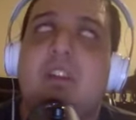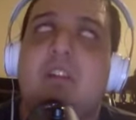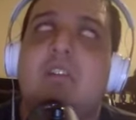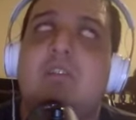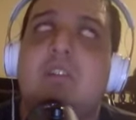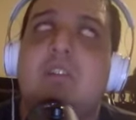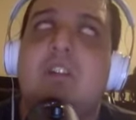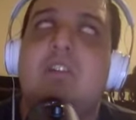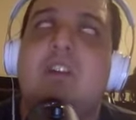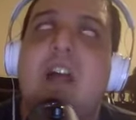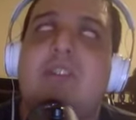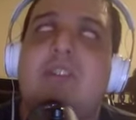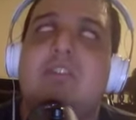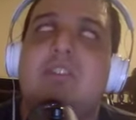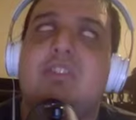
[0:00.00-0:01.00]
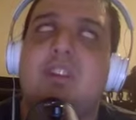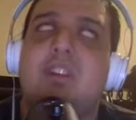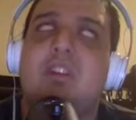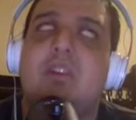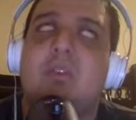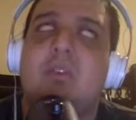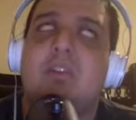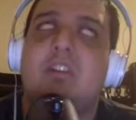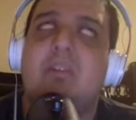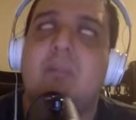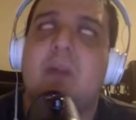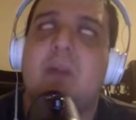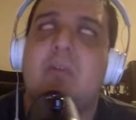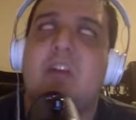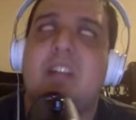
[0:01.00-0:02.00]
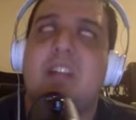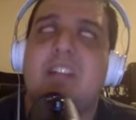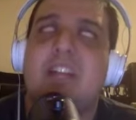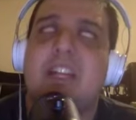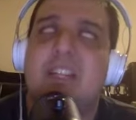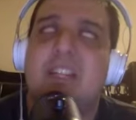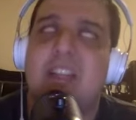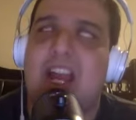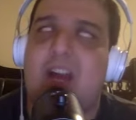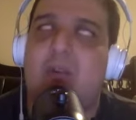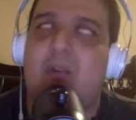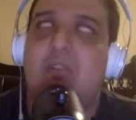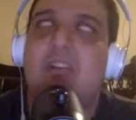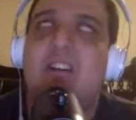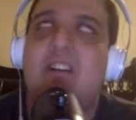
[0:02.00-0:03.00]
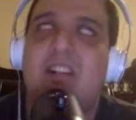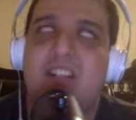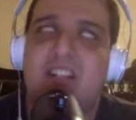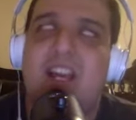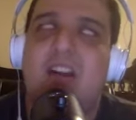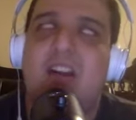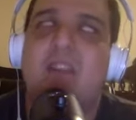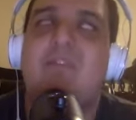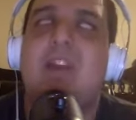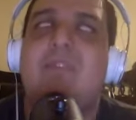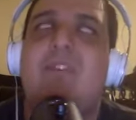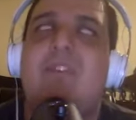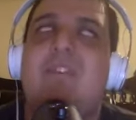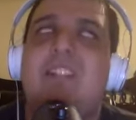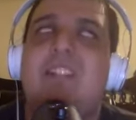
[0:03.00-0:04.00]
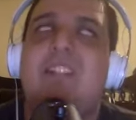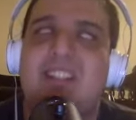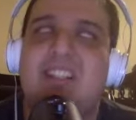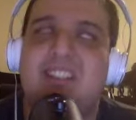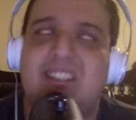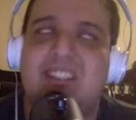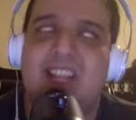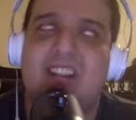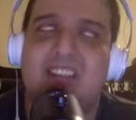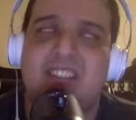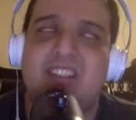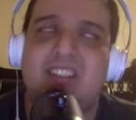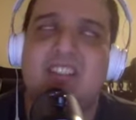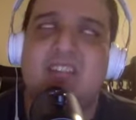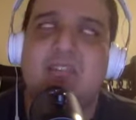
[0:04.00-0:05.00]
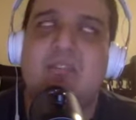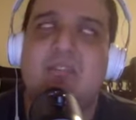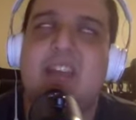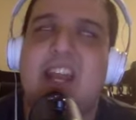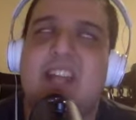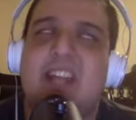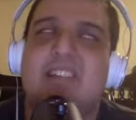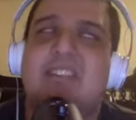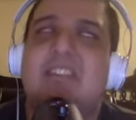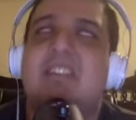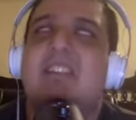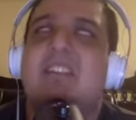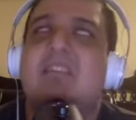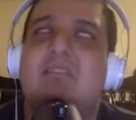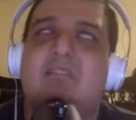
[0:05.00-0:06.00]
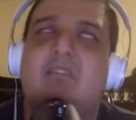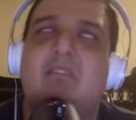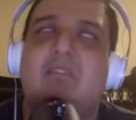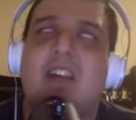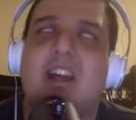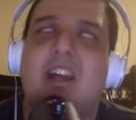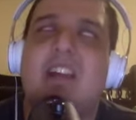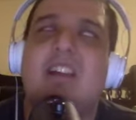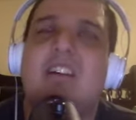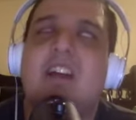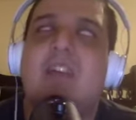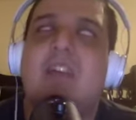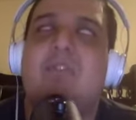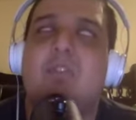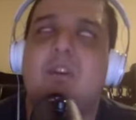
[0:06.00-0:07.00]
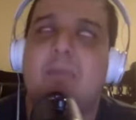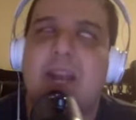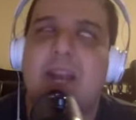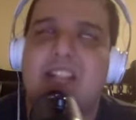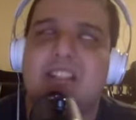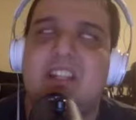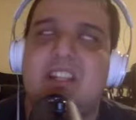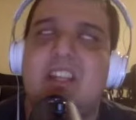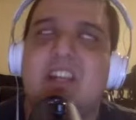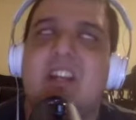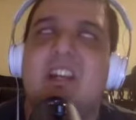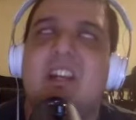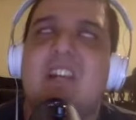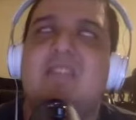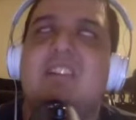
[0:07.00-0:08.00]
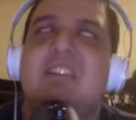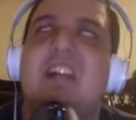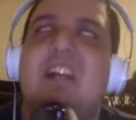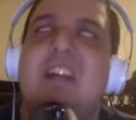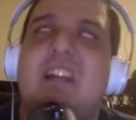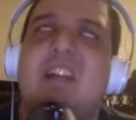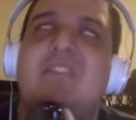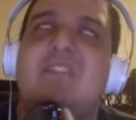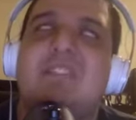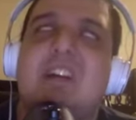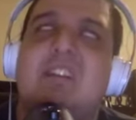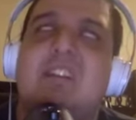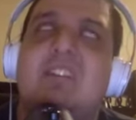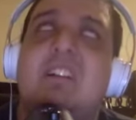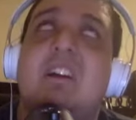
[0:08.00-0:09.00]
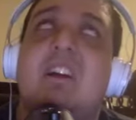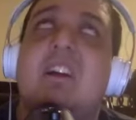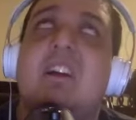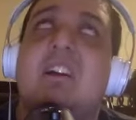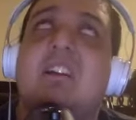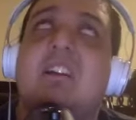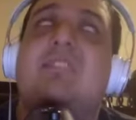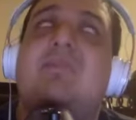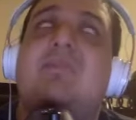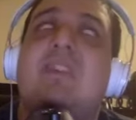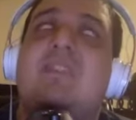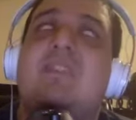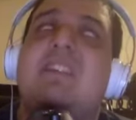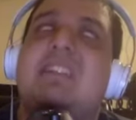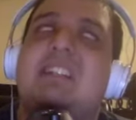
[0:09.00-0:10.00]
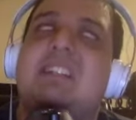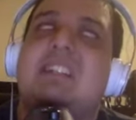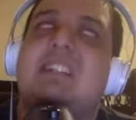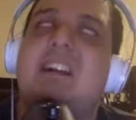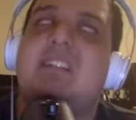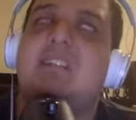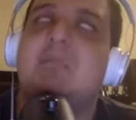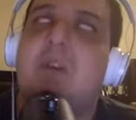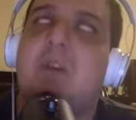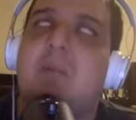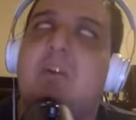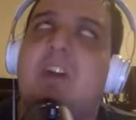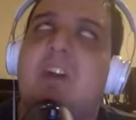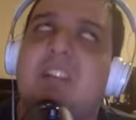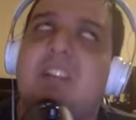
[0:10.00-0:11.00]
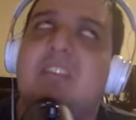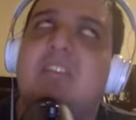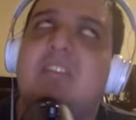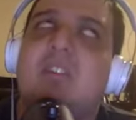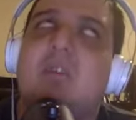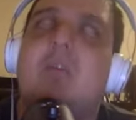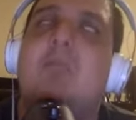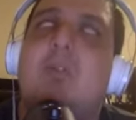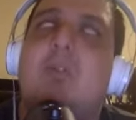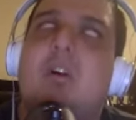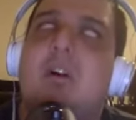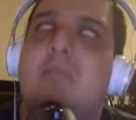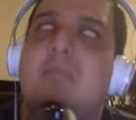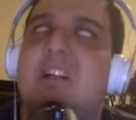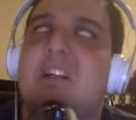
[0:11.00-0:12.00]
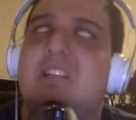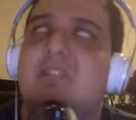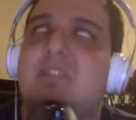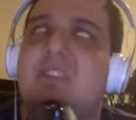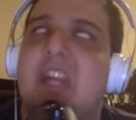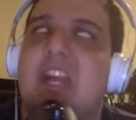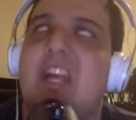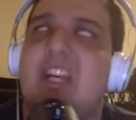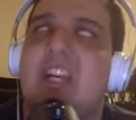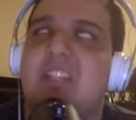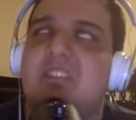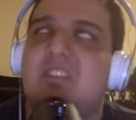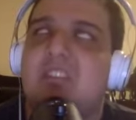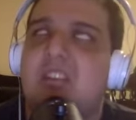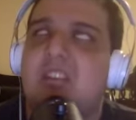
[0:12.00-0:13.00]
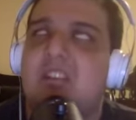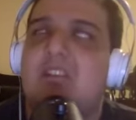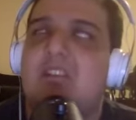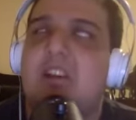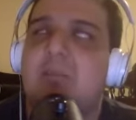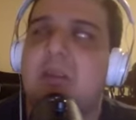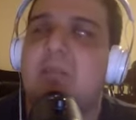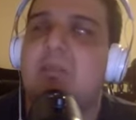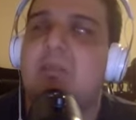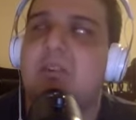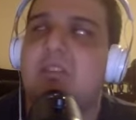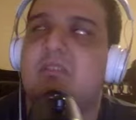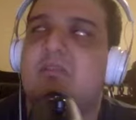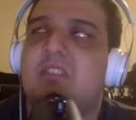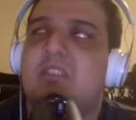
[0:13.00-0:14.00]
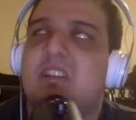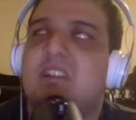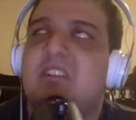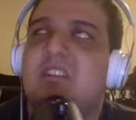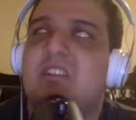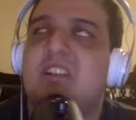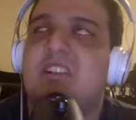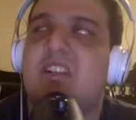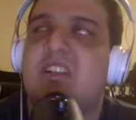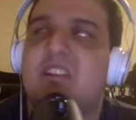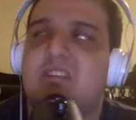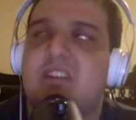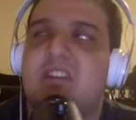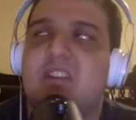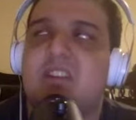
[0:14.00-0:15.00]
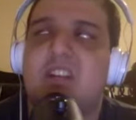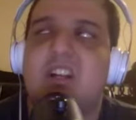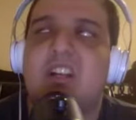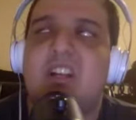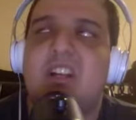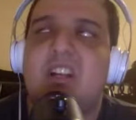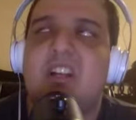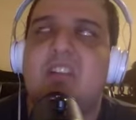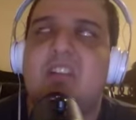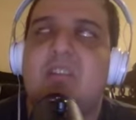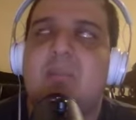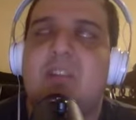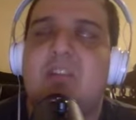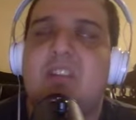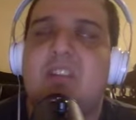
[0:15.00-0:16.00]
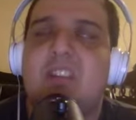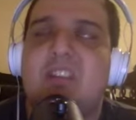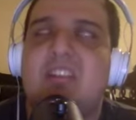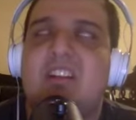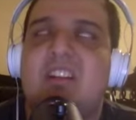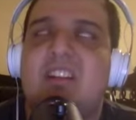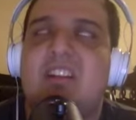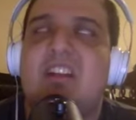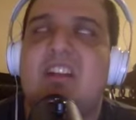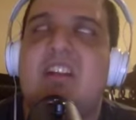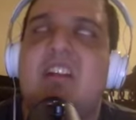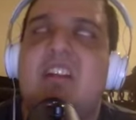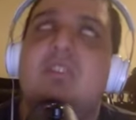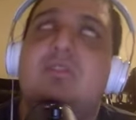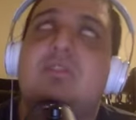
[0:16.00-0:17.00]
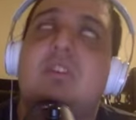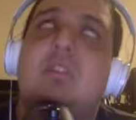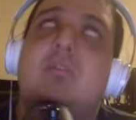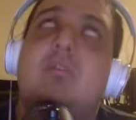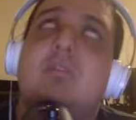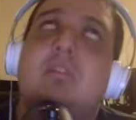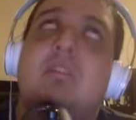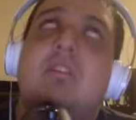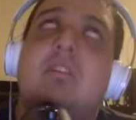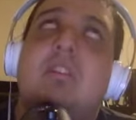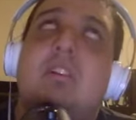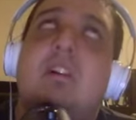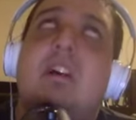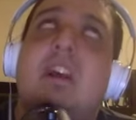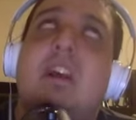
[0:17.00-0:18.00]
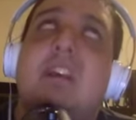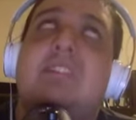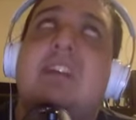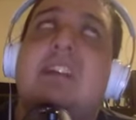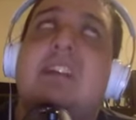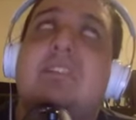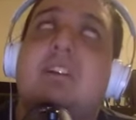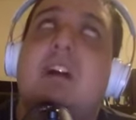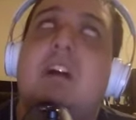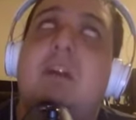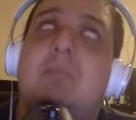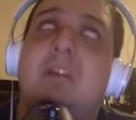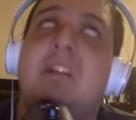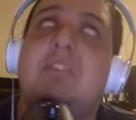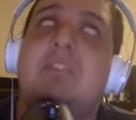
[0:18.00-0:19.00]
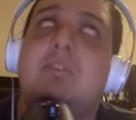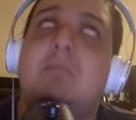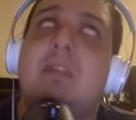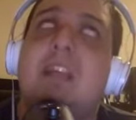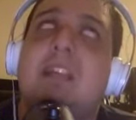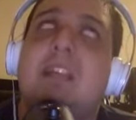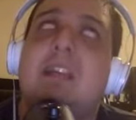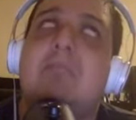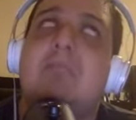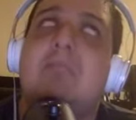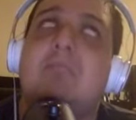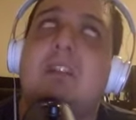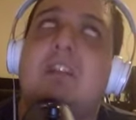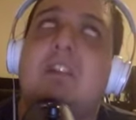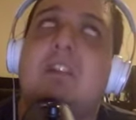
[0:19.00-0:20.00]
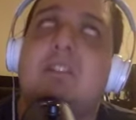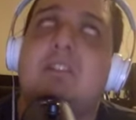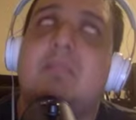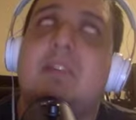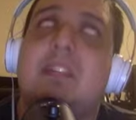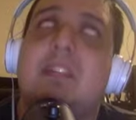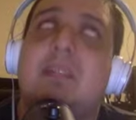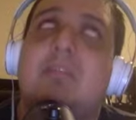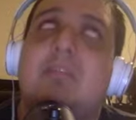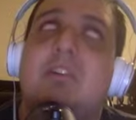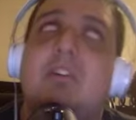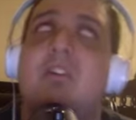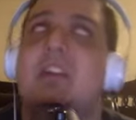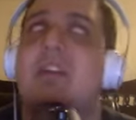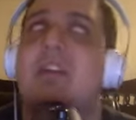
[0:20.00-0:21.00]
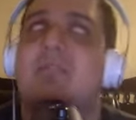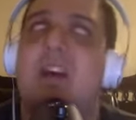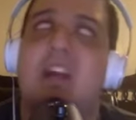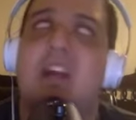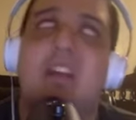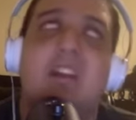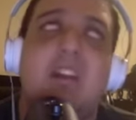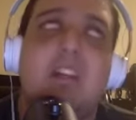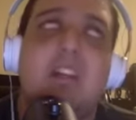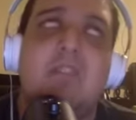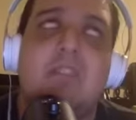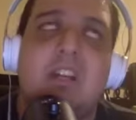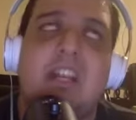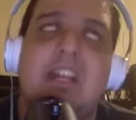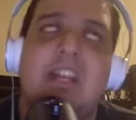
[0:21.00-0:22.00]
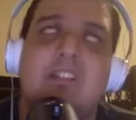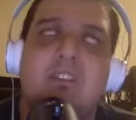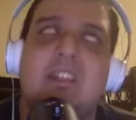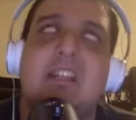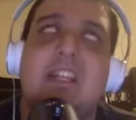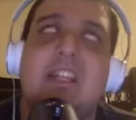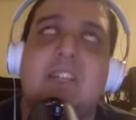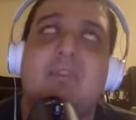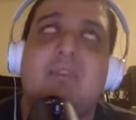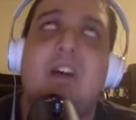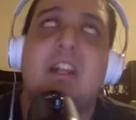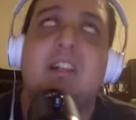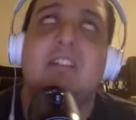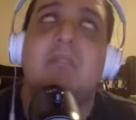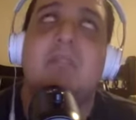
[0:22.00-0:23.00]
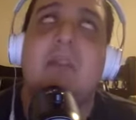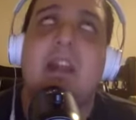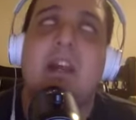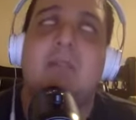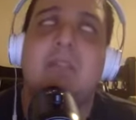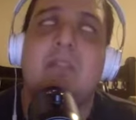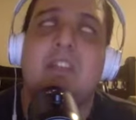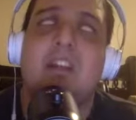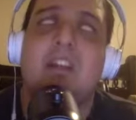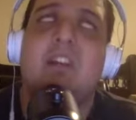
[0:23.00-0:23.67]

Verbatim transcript: you have to start ordering the bobbleheads like now. Now, if you have fifty-six thousand fans, right, at full capacity, even ten, eleven thousand, that's fifty-six thousand bobbleheads or more because of guests and honorary people and dignitaries, whatever, special guests kind of thing. So, it takes the companies who make them really long to make them. So, okay, fine. You want to cancel that? That's fine because you might not be there.